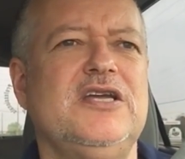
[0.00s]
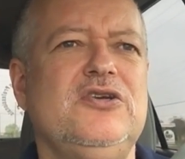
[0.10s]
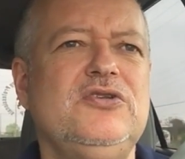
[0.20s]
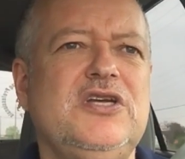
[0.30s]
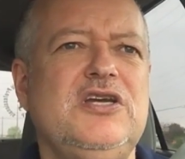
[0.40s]

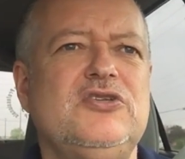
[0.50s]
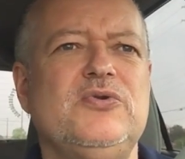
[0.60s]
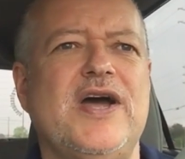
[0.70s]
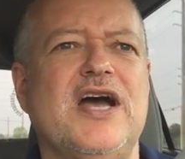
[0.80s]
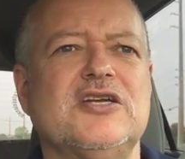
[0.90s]
You need
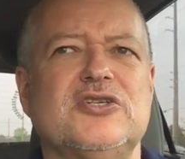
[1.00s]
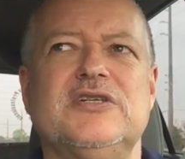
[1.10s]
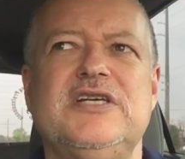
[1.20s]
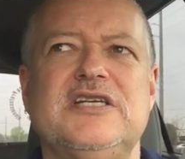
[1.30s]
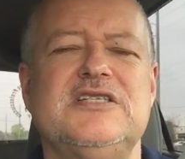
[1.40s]
to
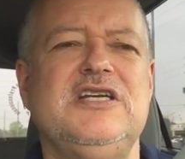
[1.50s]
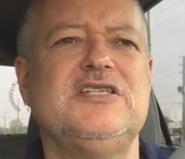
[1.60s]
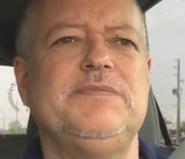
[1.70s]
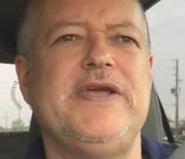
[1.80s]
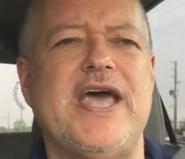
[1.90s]
actually, it
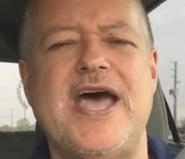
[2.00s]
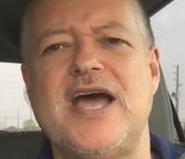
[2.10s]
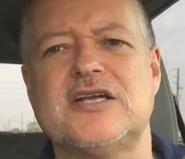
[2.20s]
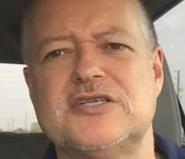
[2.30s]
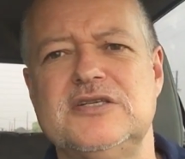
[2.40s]
needs to be
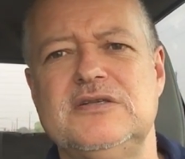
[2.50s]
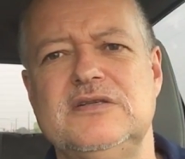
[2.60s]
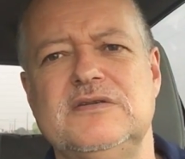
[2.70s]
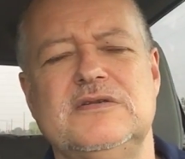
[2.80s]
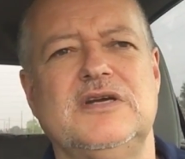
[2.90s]

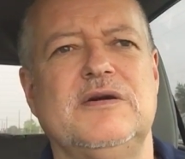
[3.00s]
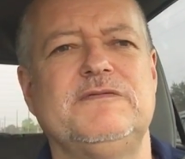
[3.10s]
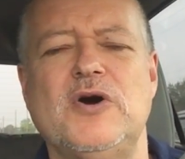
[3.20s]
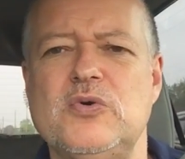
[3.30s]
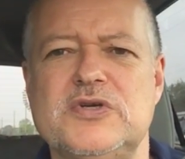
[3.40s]
action
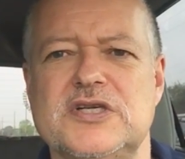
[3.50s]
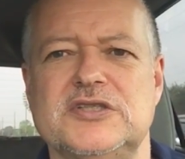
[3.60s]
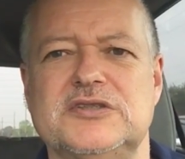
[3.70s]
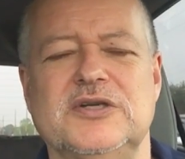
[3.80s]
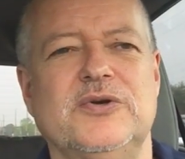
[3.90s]

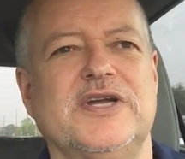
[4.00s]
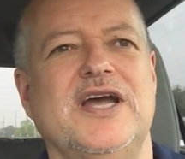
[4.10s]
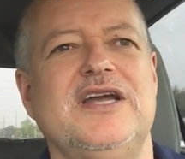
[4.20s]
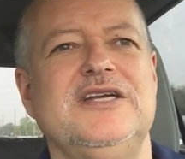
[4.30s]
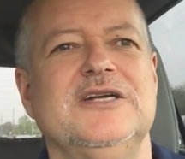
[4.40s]
focused,
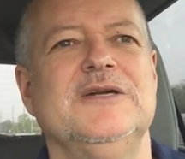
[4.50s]
okay.